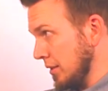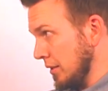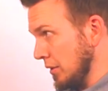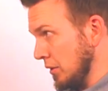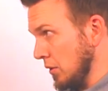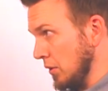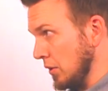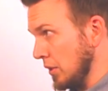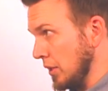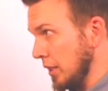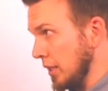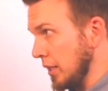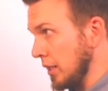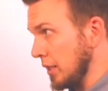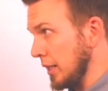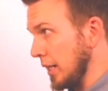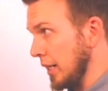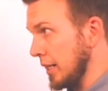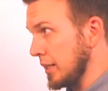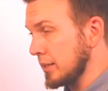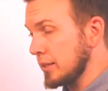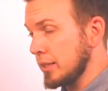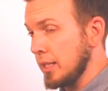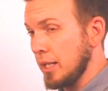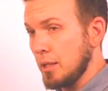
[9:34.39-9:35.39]
and you're looking at a
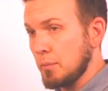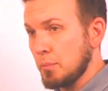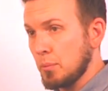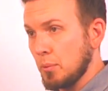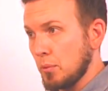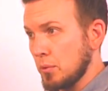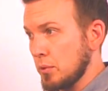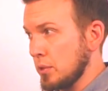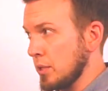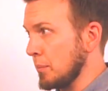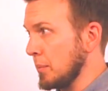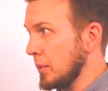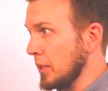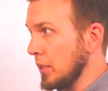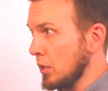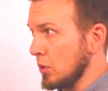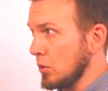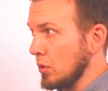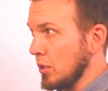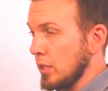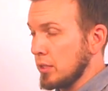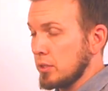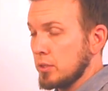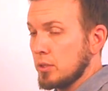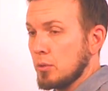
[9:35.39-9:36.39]
landscape or something
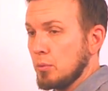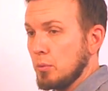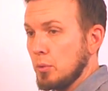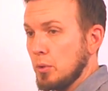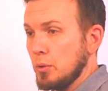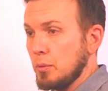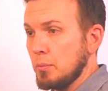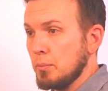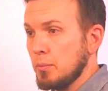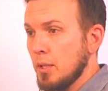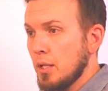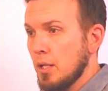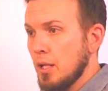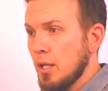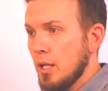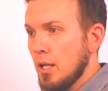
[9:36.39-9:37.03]
across the room,